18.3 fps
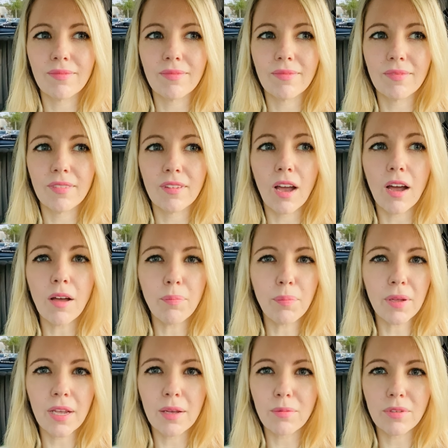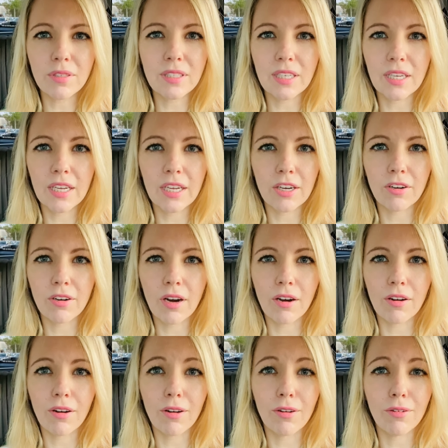not be able to hear
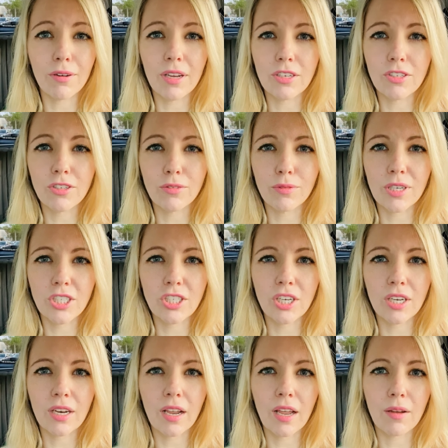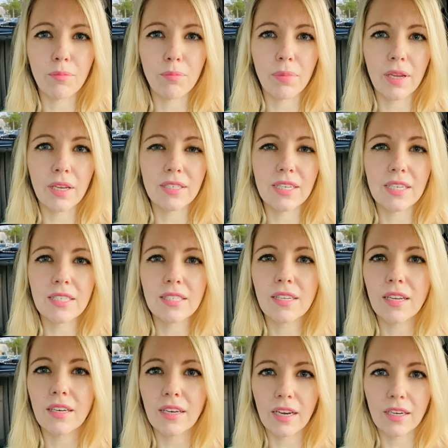our own intuition and be
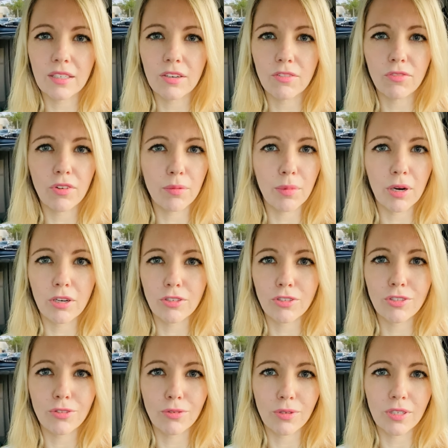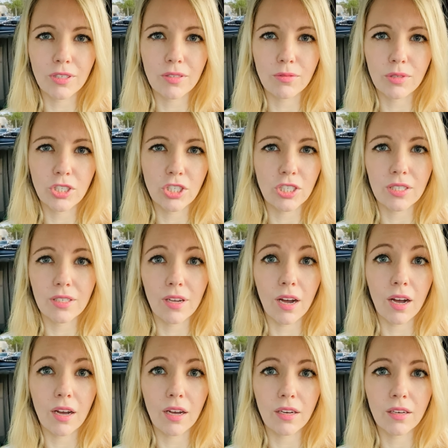disconnected from our source, which is
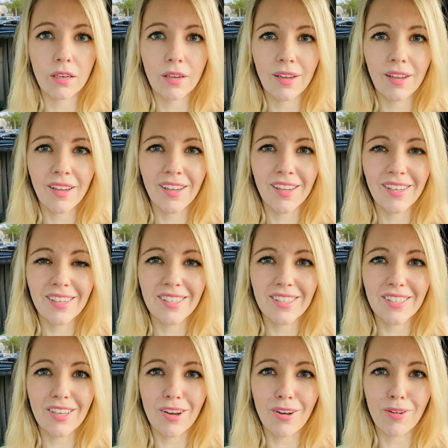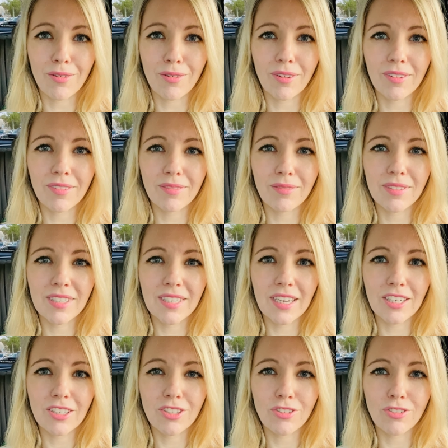God. So
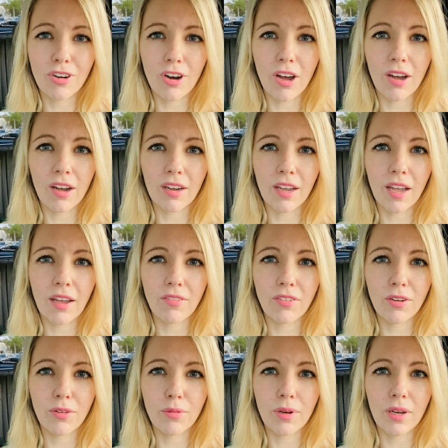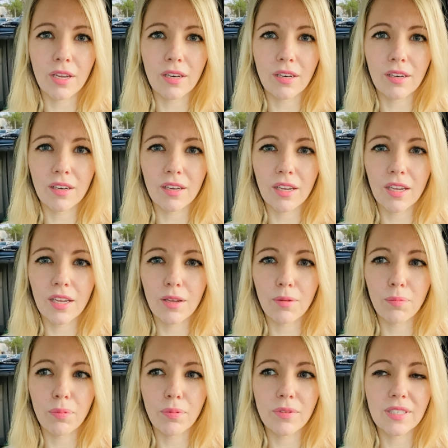stay strong, everyone.
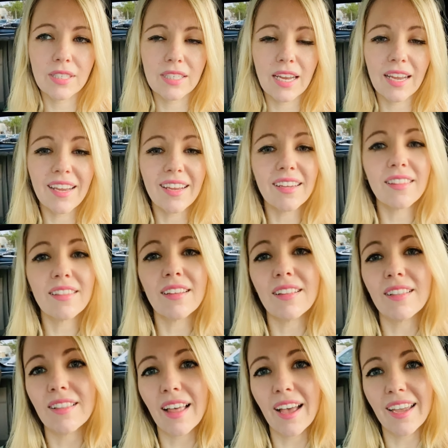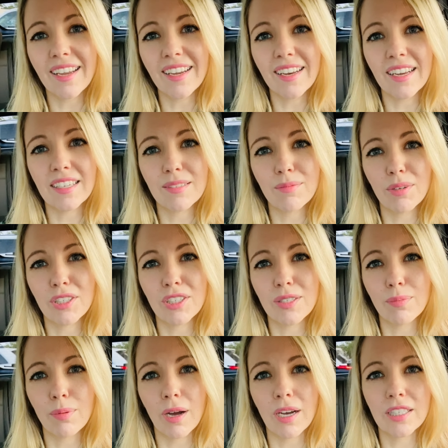Keep staying in the light as much
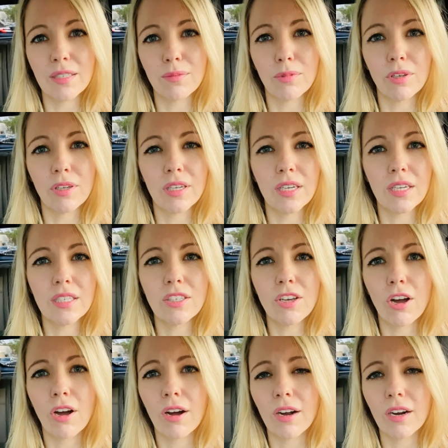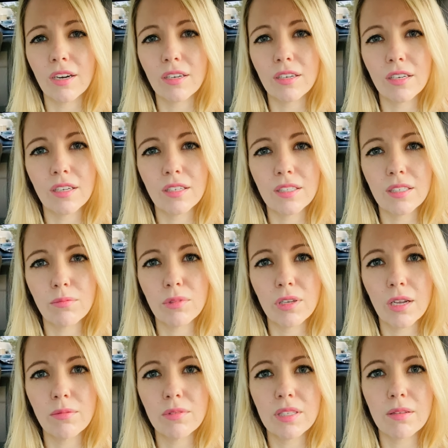as possible. It is hard.
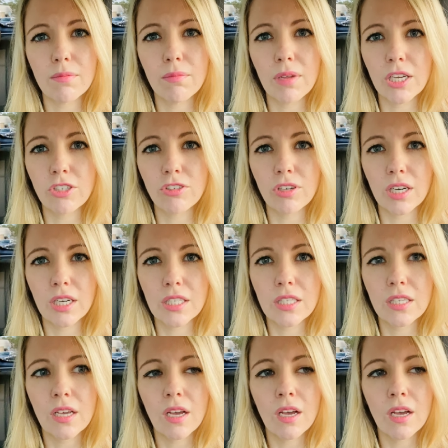Sometimes the matrix